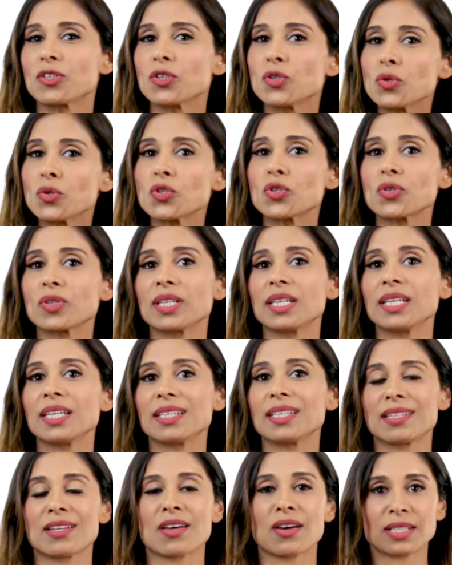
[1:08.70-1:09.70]

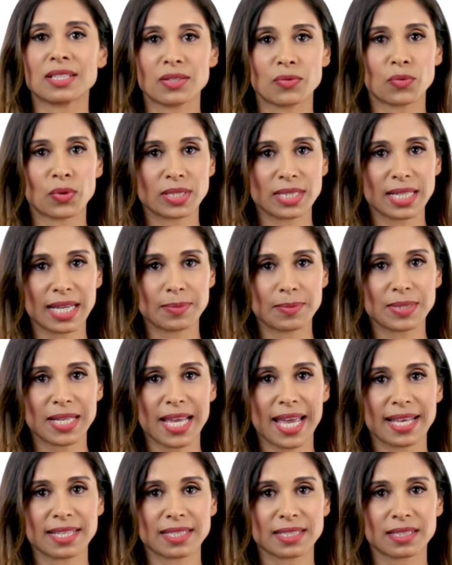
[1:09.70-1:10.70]
usually not a one-time
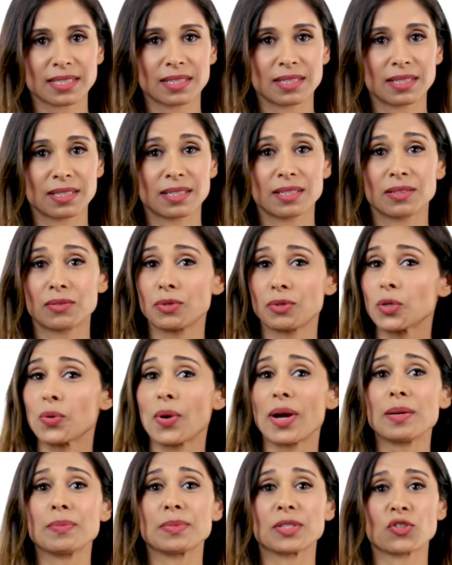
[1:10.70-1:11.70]
task.
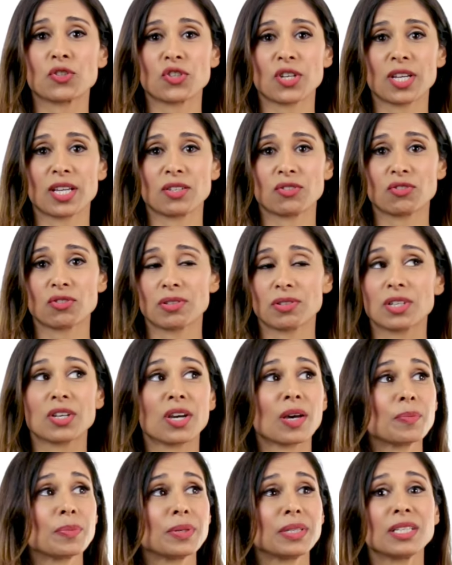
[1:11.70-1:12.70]
Requirements change,
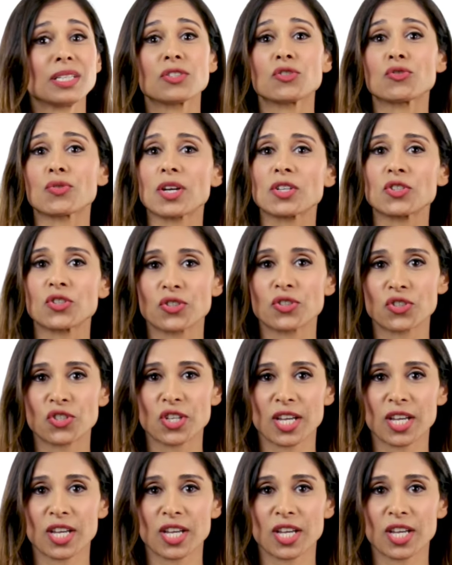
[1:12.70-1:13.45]
company structures